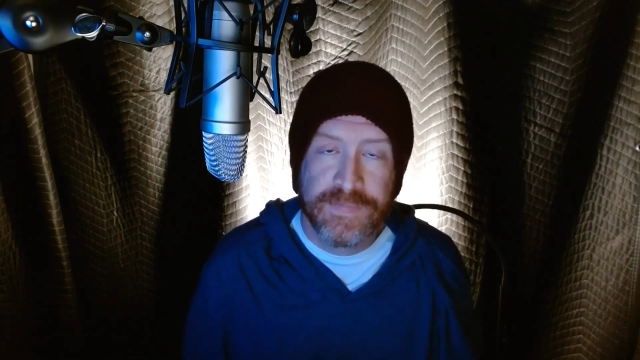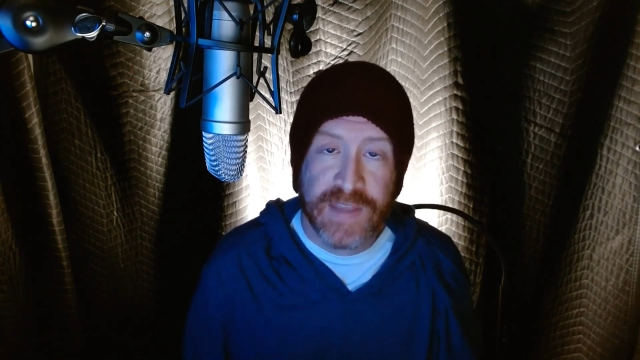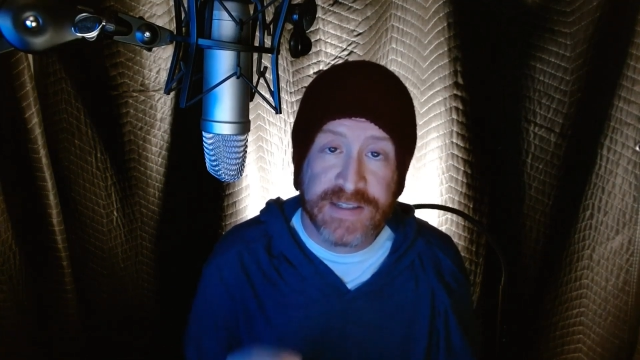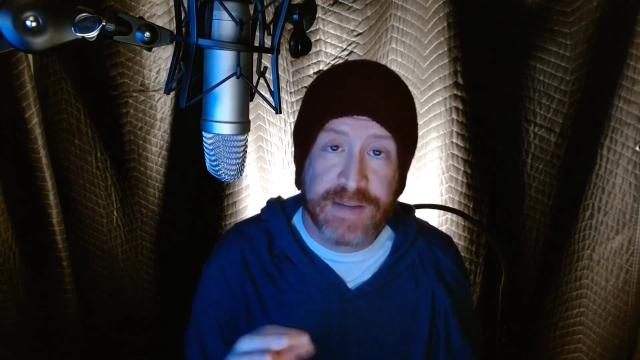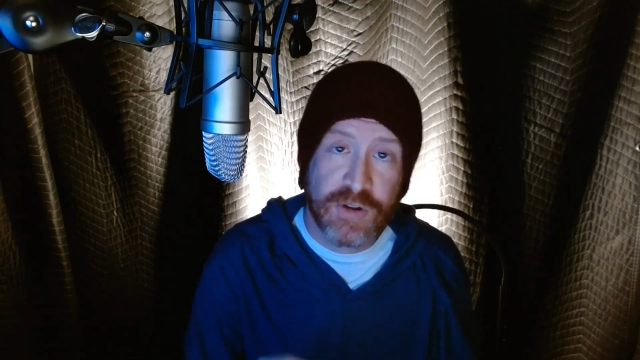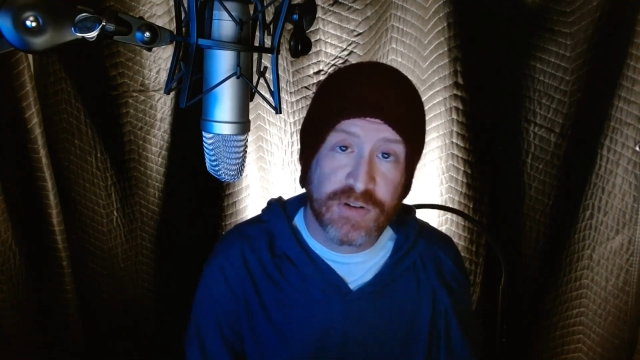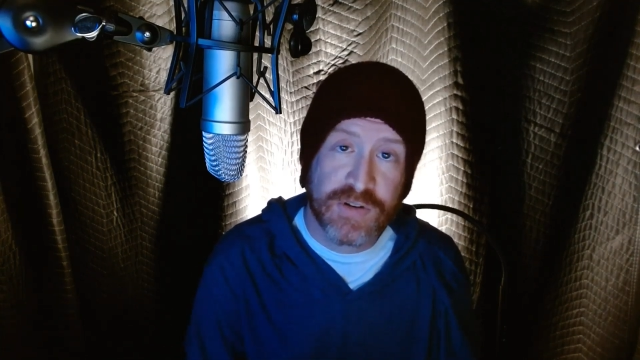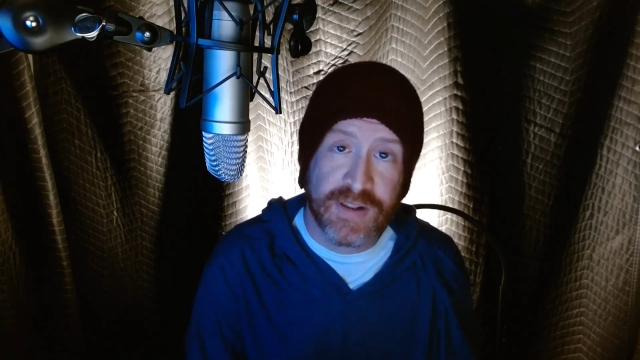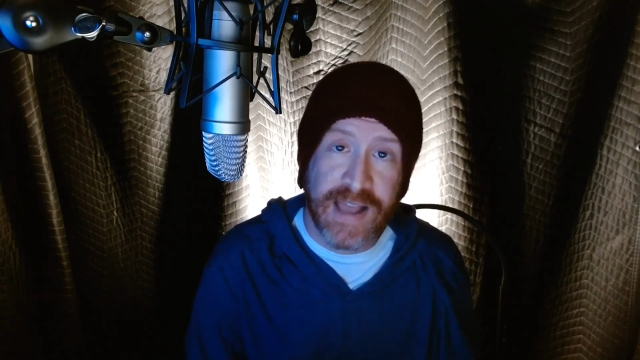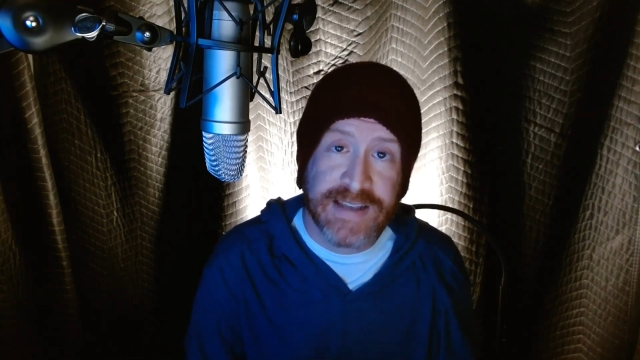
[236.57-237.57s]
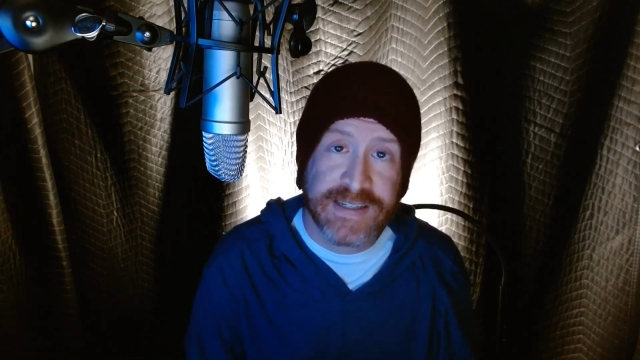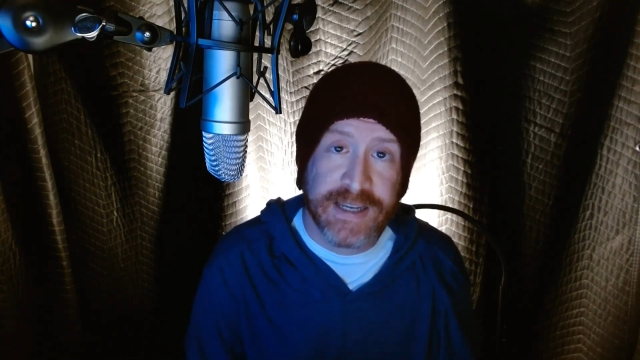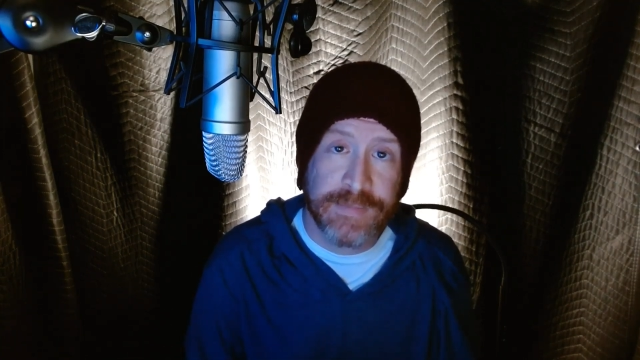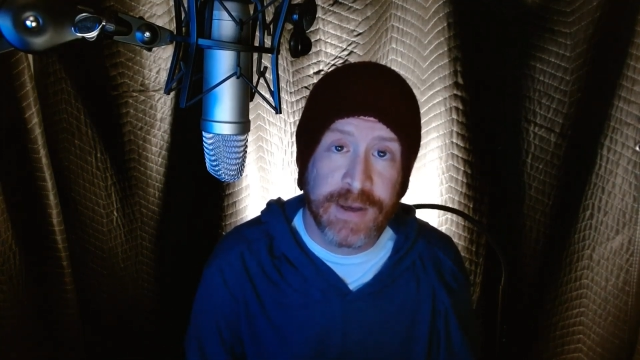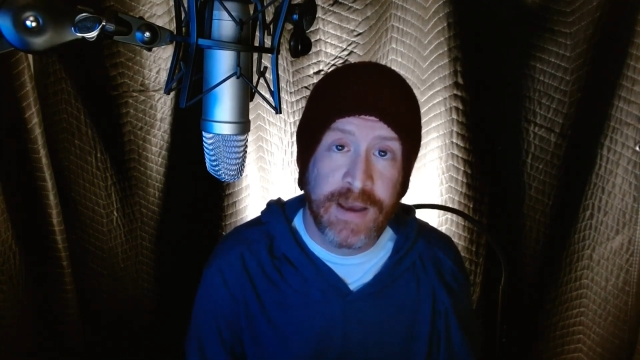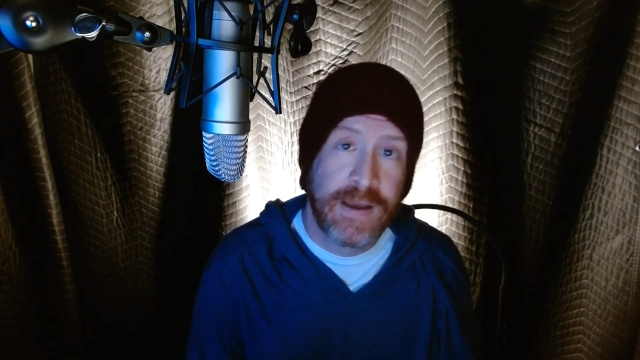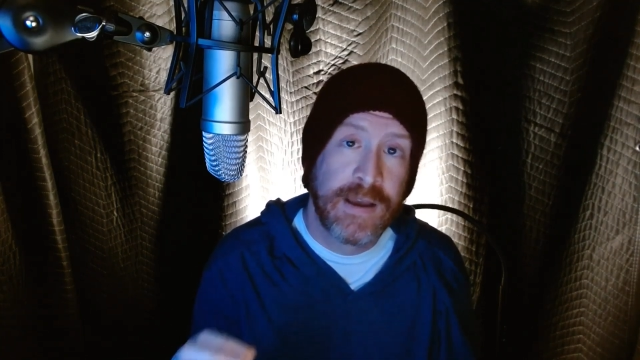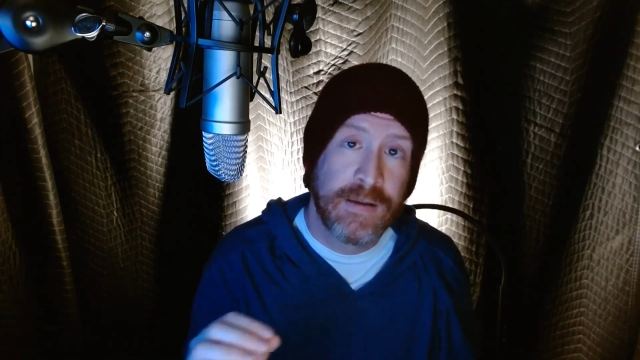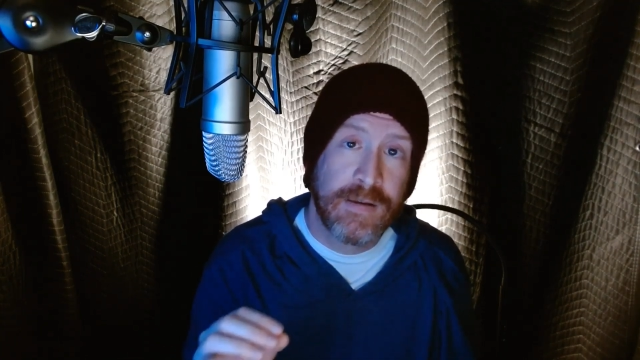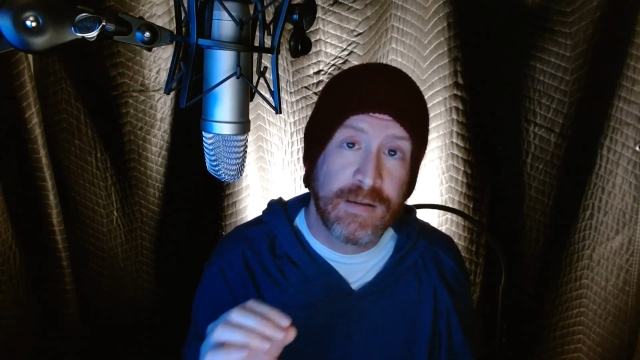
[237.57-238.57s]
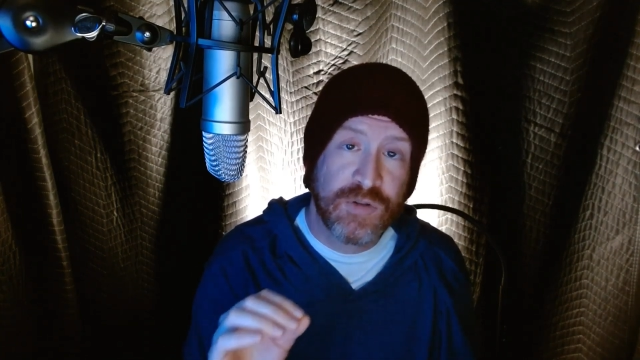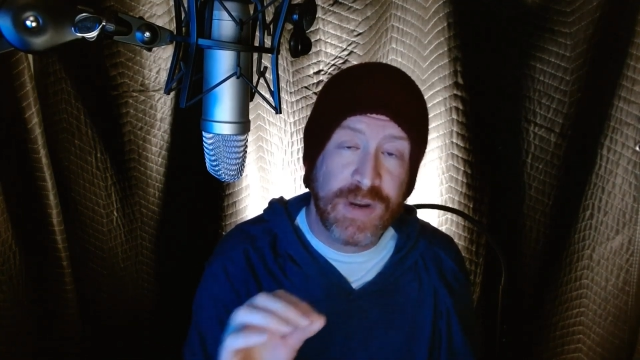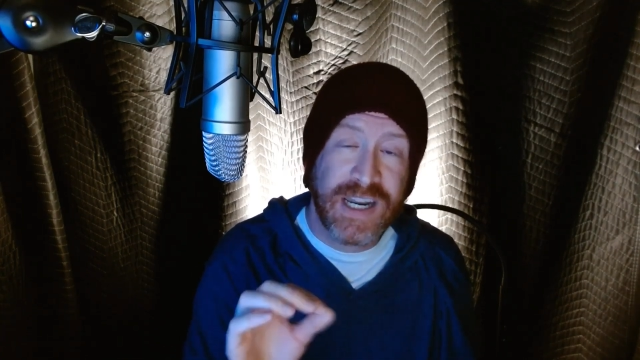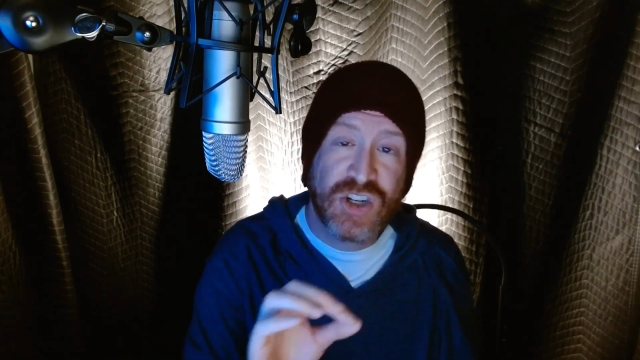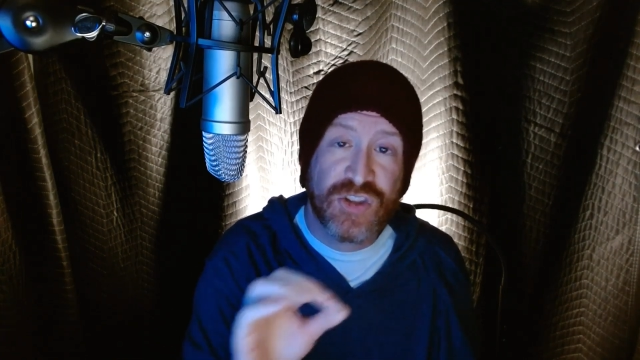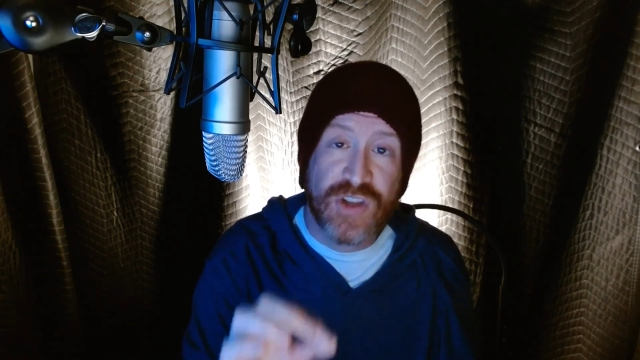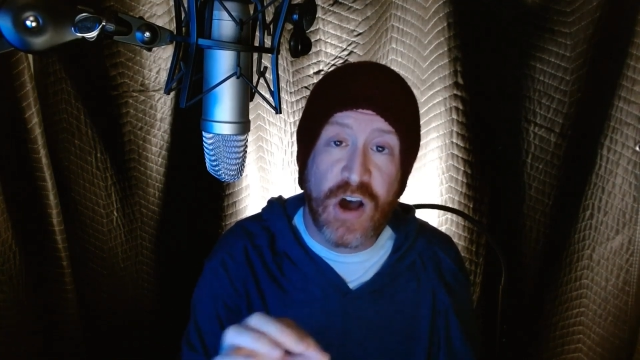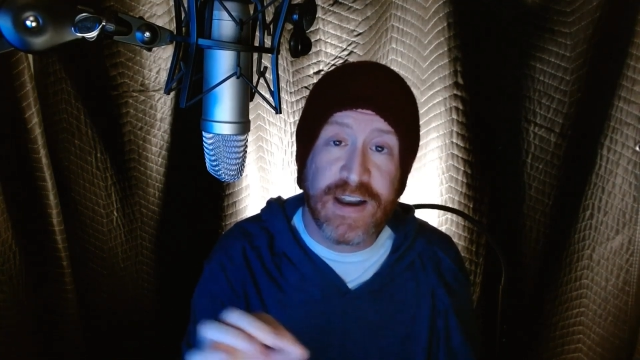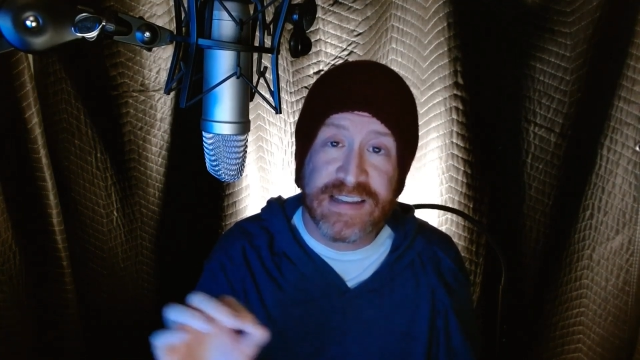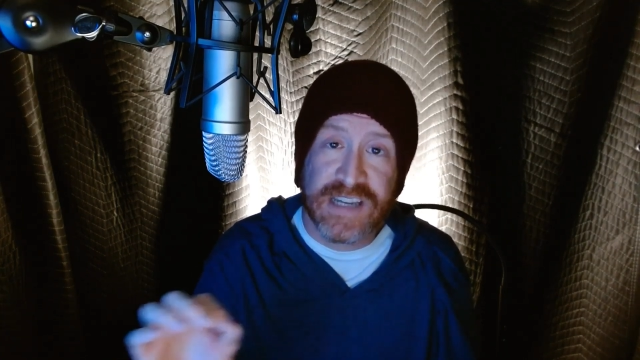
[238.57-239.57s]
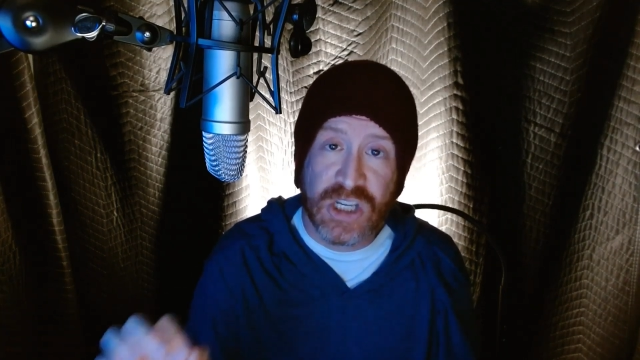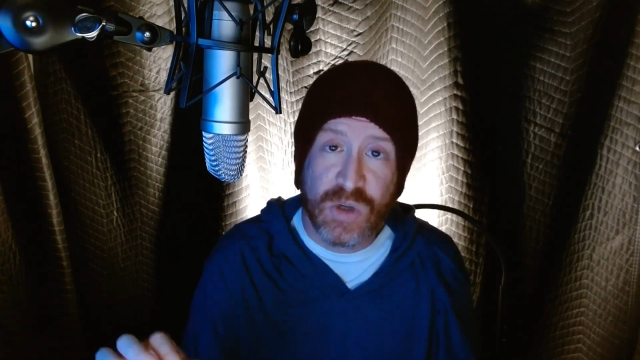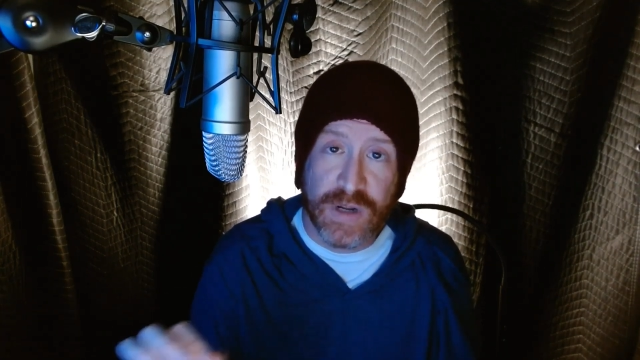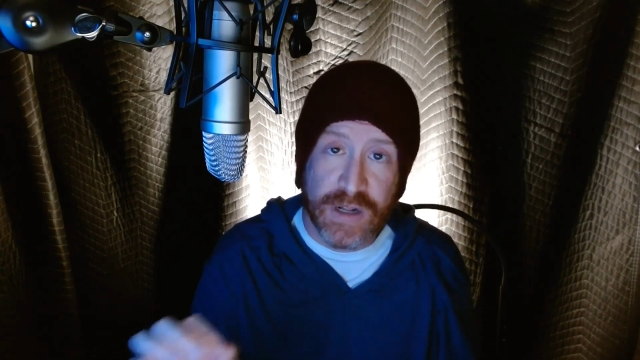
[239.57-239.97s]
And similar to the last tip, treat each thought as a unit